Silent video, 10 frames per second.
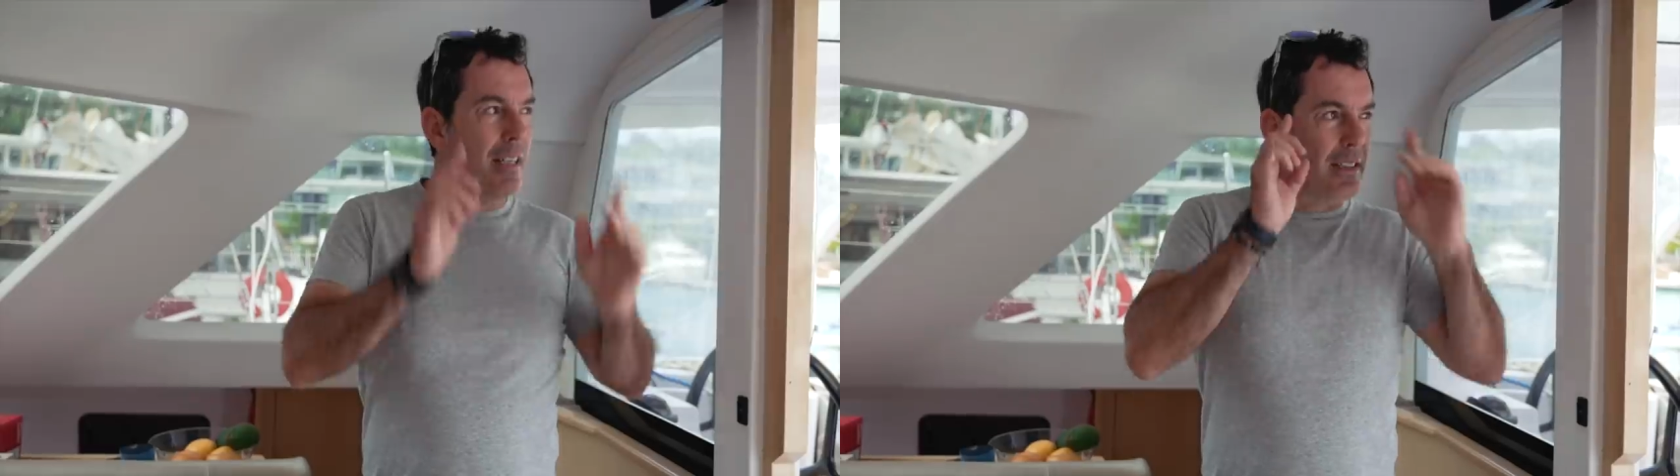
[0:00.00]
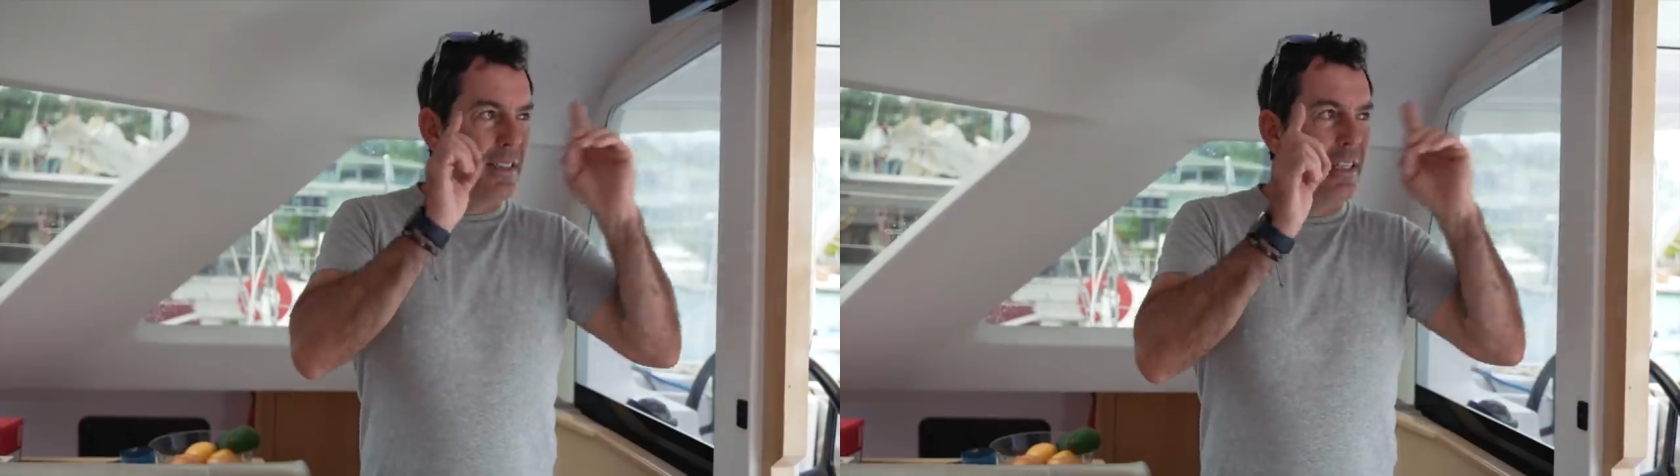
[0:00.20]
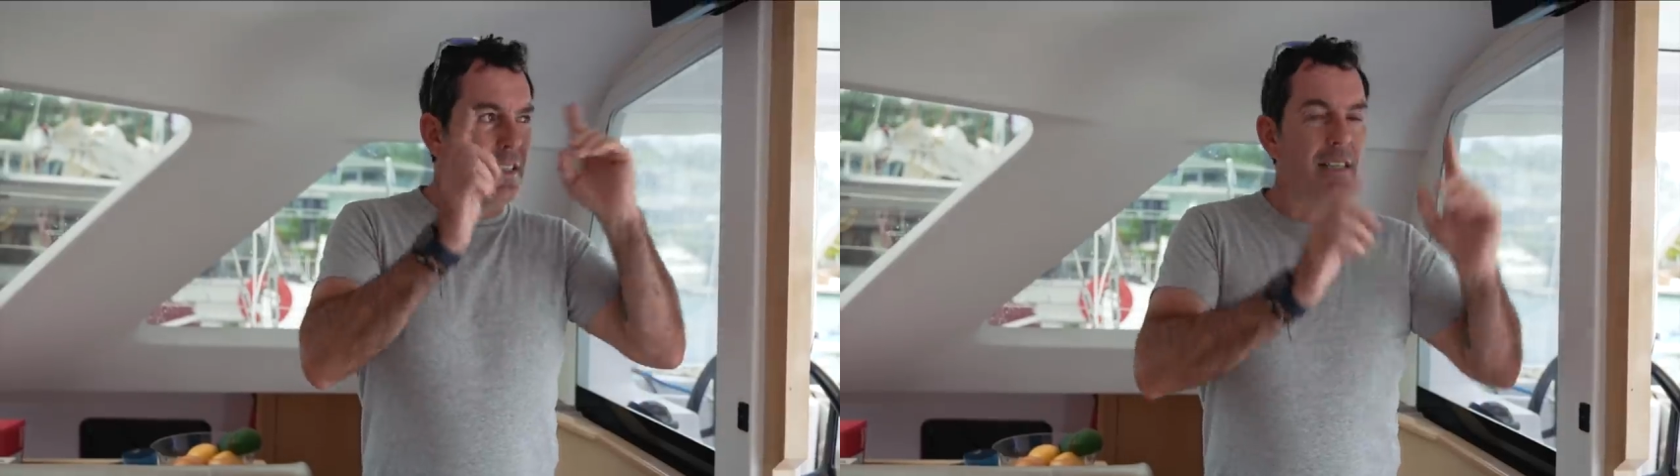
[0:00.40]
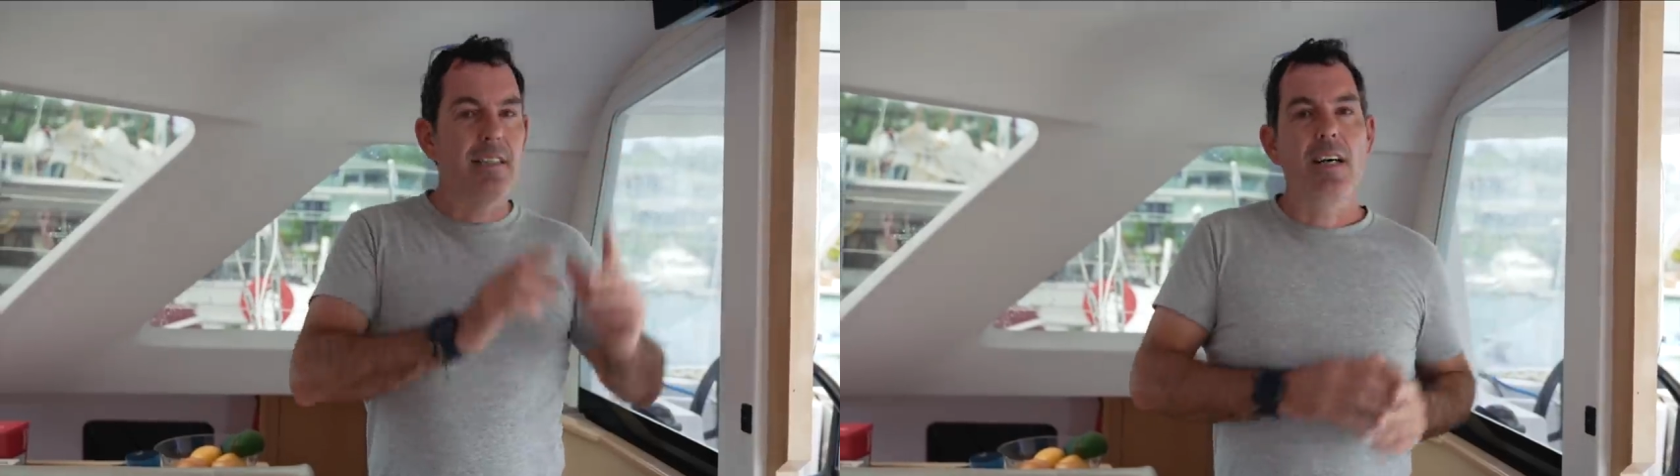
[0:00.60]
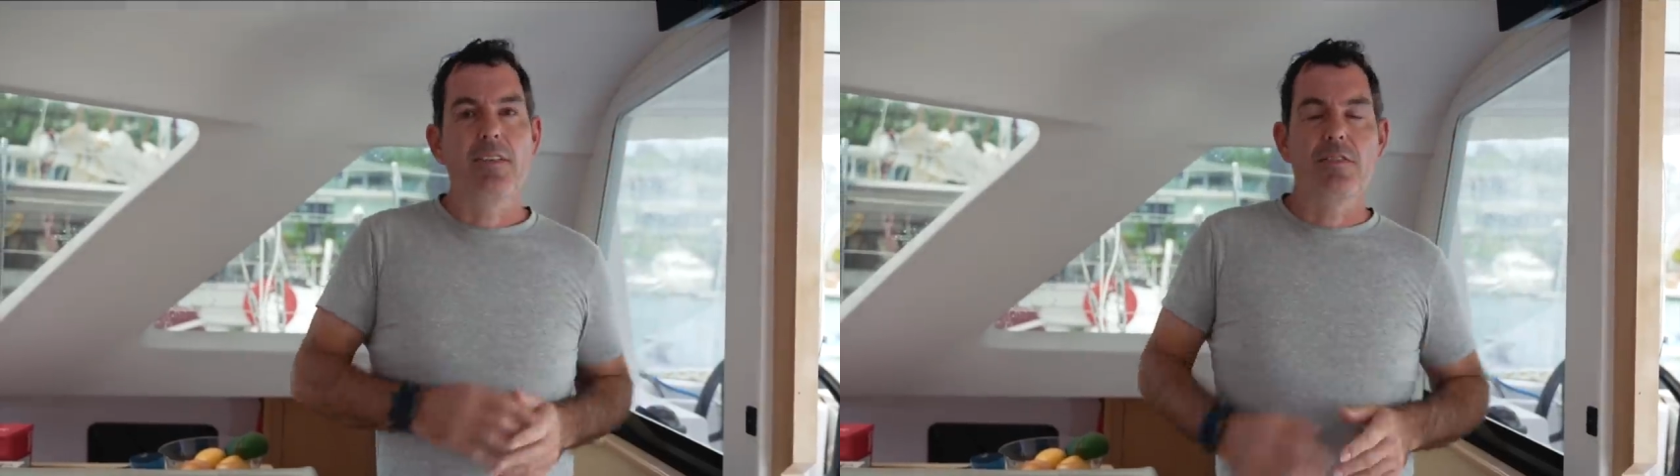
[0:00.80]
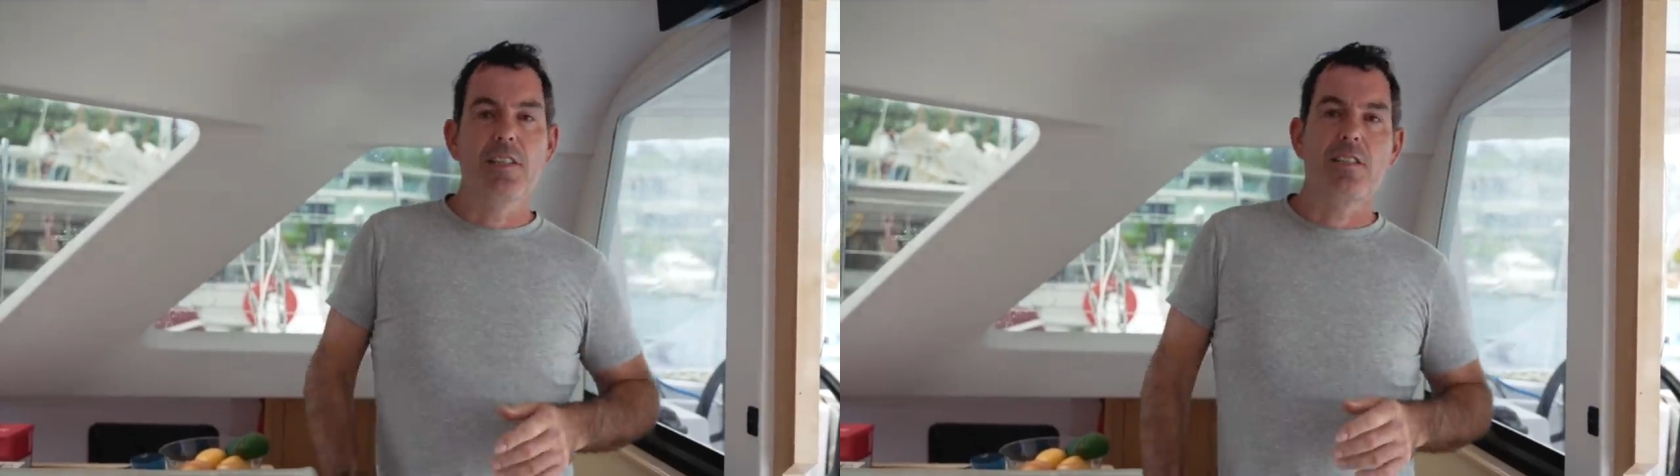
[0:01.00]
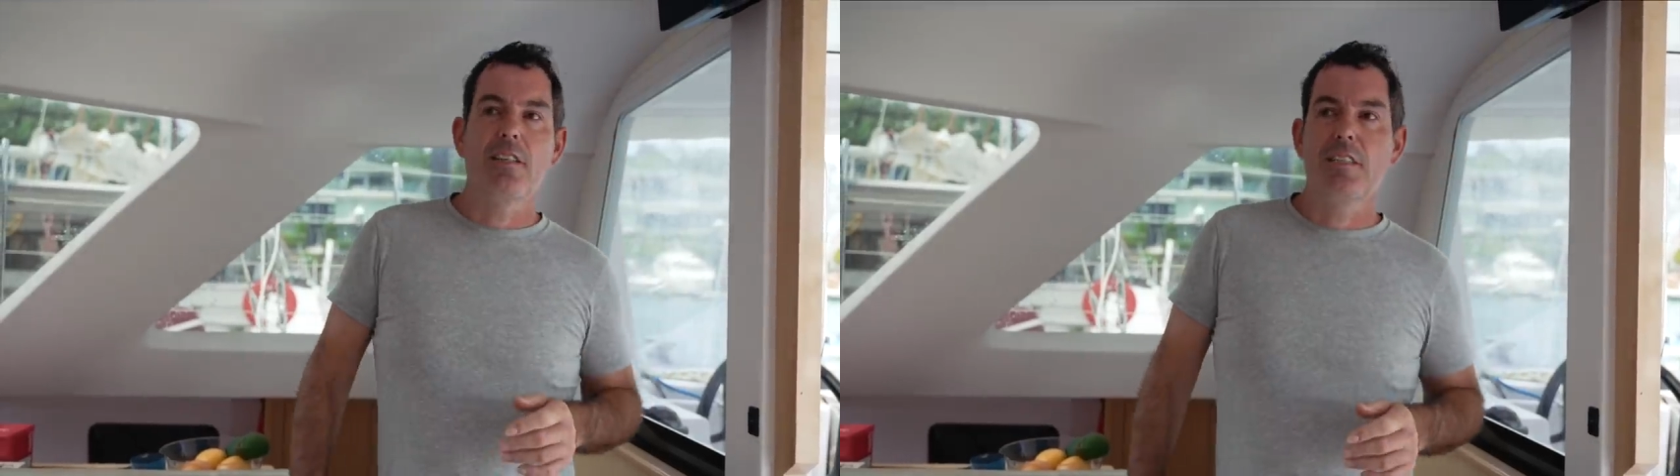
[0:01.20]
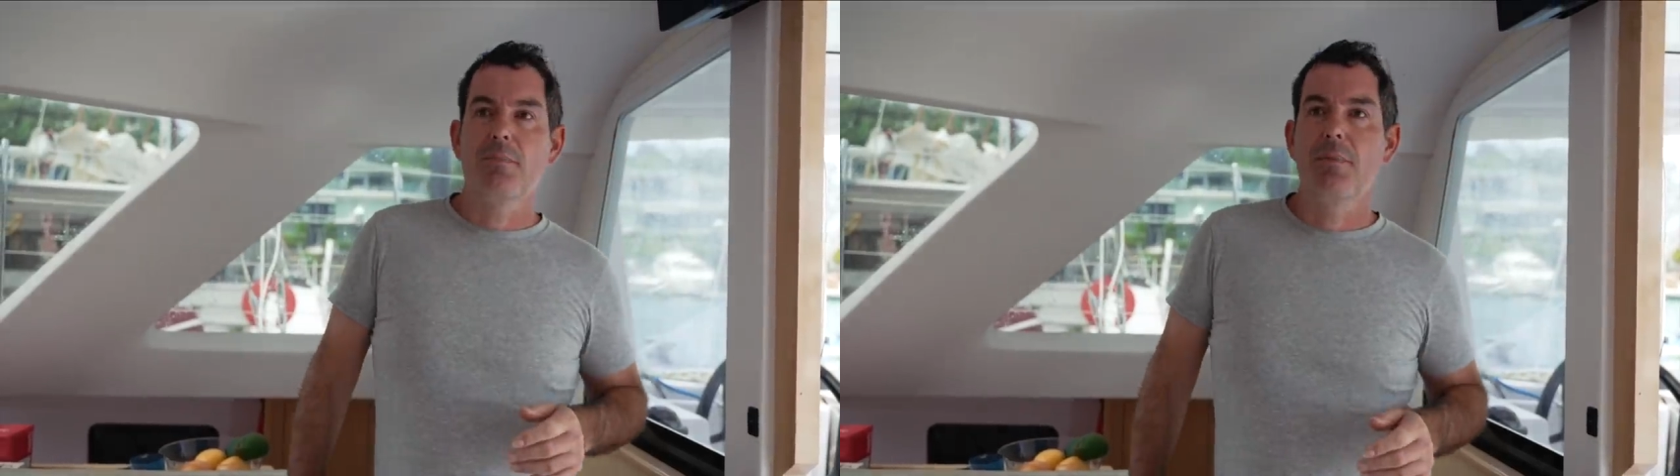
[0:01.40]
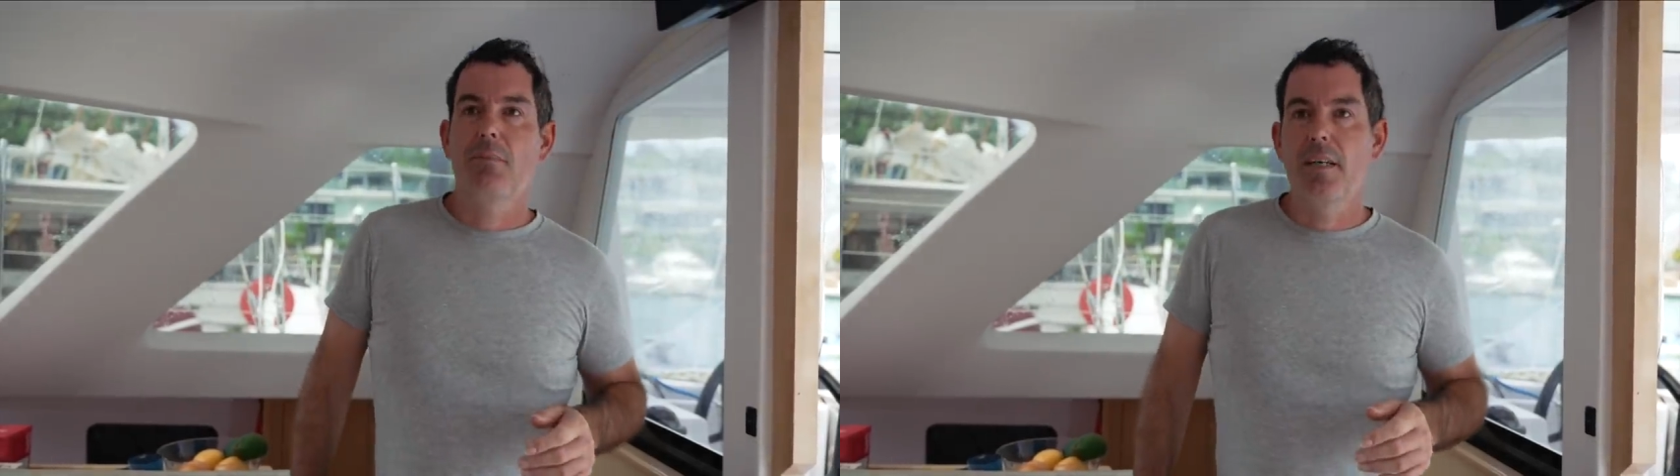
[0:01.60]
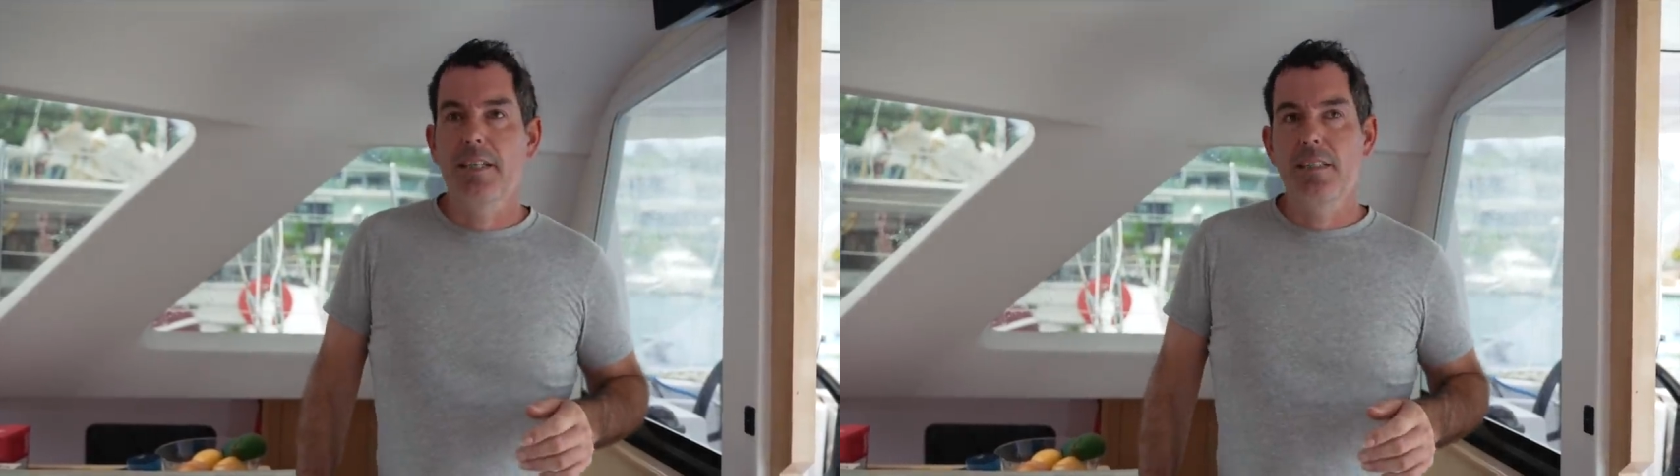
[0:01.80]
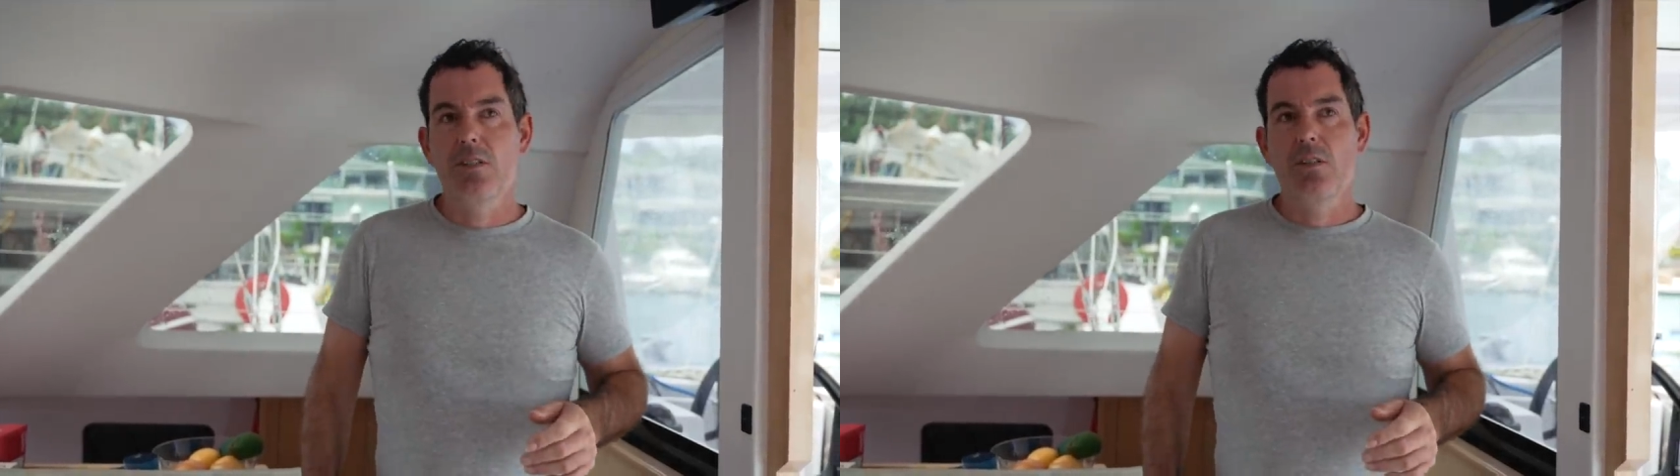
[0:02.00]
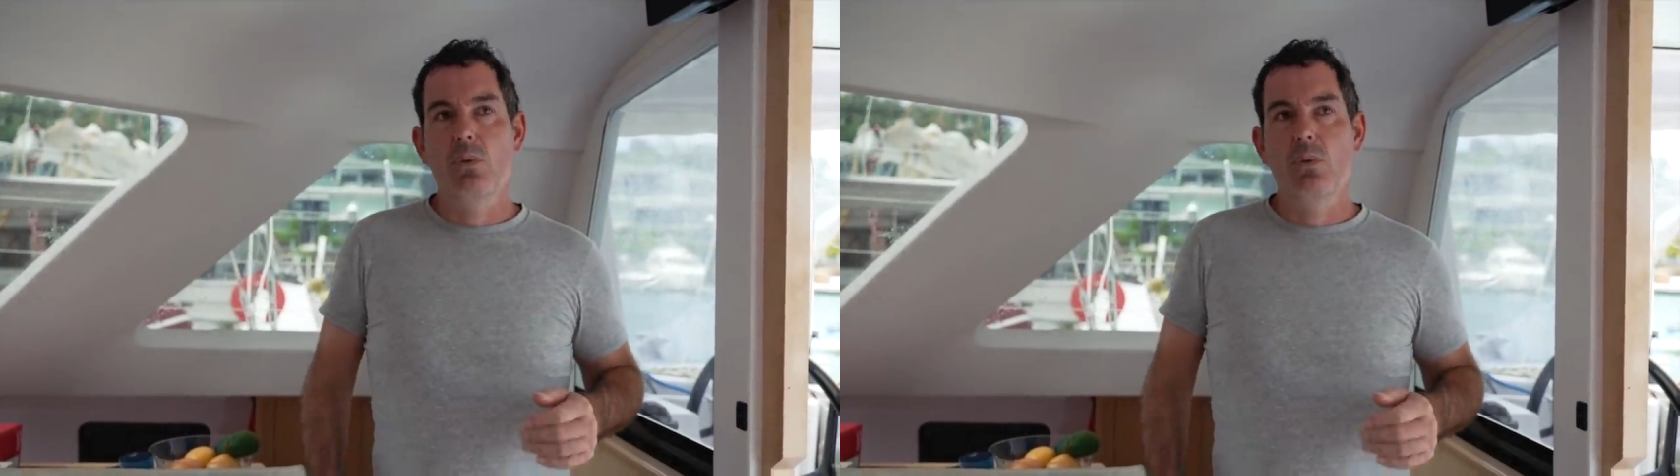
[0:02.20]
As I said, it's something that I have to visualize in my mind.